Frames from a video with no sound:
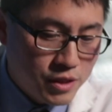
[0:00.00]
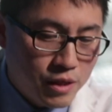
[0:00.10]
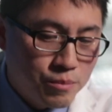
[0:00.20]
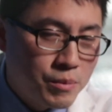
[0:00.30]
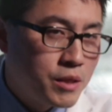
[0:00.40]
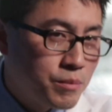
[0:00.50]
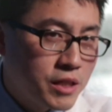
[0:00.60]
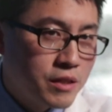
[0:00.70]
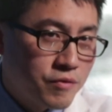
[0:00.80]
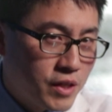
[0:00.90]
is done
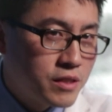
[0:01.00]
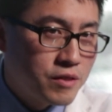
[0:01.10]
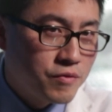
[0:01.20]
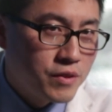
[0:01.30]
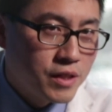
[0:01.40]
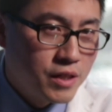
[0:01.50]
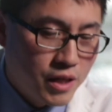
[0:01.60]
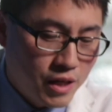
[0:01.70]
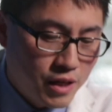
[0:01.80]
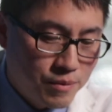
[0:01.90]
minimally invasively
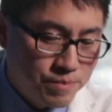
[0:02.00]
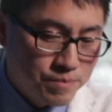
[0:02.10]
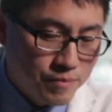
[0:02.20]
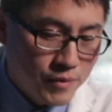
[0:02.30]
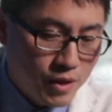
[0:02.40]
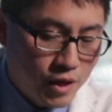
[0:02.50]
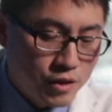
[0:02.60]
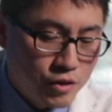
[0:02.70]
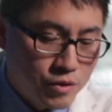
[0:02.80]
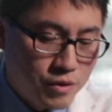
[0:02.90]
um,
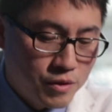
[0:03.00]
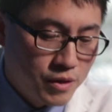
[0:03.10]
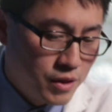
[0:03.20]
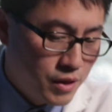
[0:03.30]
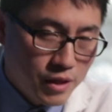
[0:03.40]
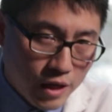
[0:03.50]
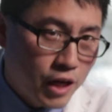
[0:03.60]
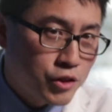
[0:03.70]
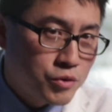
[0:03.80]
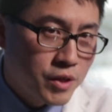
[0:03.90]
under
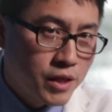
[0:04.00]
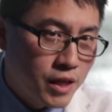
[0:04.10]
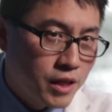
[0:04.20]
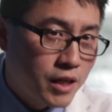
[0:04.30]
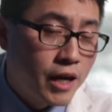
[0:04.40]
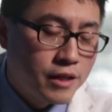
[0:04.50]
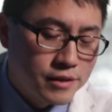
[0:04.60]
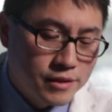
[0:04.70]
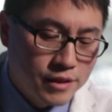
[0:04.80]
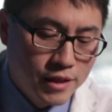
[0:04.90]
x-ray uh,
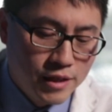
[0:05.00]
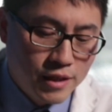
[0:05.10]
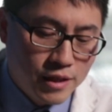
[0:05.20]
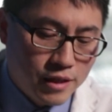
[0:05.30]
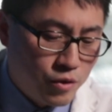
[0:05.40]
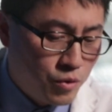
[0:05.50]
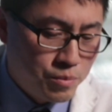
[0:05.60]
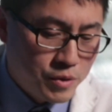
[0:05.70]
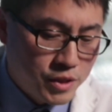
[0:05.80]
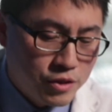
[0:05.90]
guidance. The whole
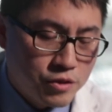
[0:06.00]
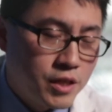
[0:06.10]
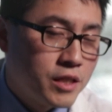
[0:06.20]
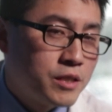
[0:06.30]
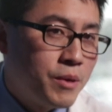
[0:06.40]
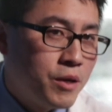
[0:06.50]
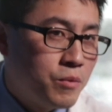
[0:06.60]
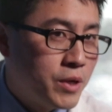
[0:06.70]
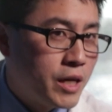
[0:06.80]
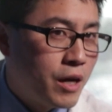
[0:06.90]
procedure takes about
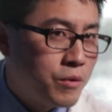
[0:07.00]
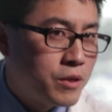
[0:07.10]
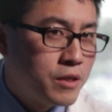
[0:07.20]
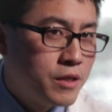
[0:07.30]
one hour.